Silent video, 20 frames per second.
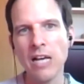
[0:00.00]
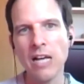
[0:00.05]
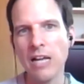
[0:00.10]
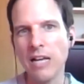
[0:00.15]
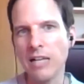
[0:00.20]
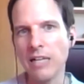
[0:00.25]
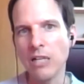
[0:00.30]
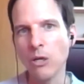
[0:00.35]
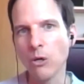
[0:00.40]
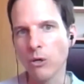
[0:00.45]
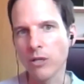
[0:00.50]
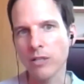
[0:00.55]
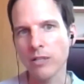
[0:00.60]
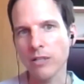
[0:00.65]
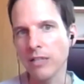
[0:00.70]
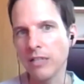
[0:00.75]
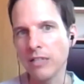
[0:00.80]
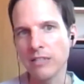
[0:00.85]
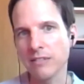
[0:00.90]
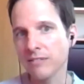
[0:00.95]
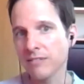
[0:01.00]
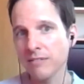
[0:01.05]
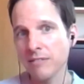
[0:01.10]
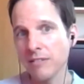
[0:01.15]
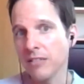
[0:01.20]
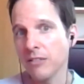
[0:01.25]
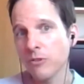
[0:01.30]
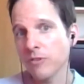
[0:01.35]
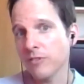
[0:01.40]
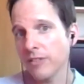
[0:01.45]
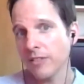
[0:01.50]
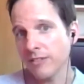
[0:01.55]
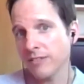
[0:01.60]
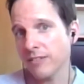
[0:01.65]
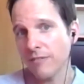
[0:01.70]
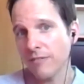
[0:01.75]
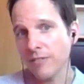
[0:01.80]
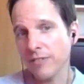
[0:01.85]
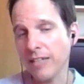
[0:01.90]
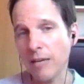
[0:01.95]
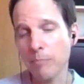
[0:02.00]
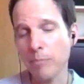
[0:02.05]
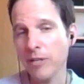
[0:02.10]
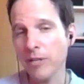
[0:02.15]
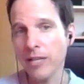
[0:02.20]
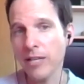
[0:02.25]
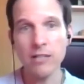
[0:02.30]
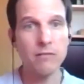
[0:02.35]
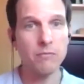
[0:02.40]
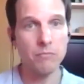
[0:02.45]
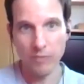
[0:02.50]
look, uh, interesting stuff is happening.